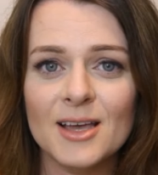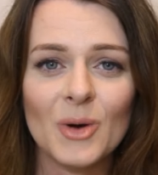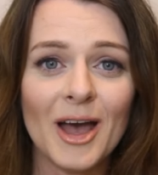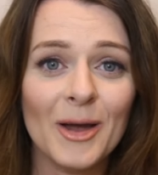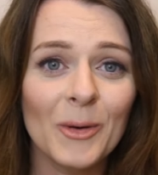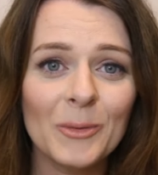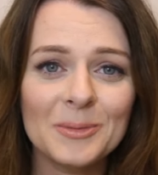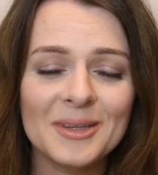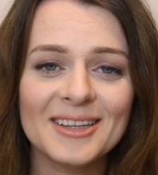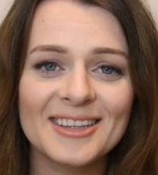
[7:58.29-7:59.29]
I
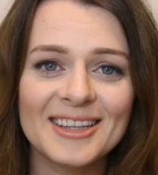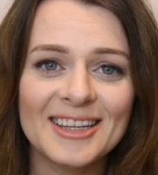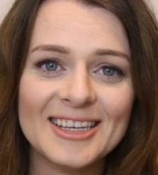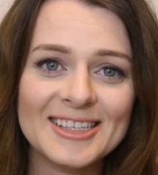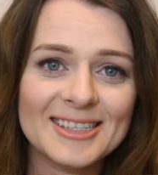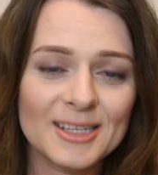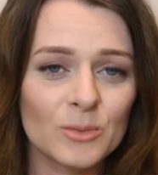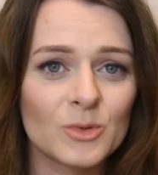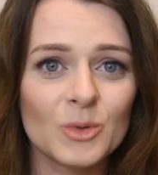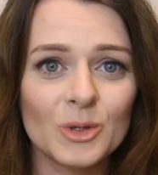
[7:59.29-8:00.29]
hope that these tips were